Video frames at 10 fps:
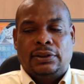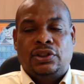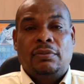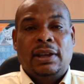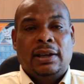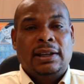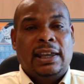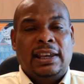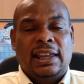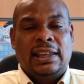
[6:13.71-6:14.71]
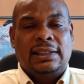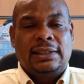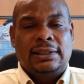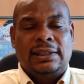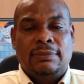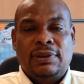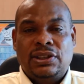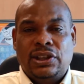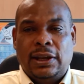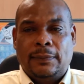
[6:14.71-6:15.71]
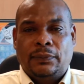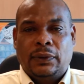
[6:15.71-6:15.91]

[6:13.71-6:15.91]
Jamaica, the NCBJ,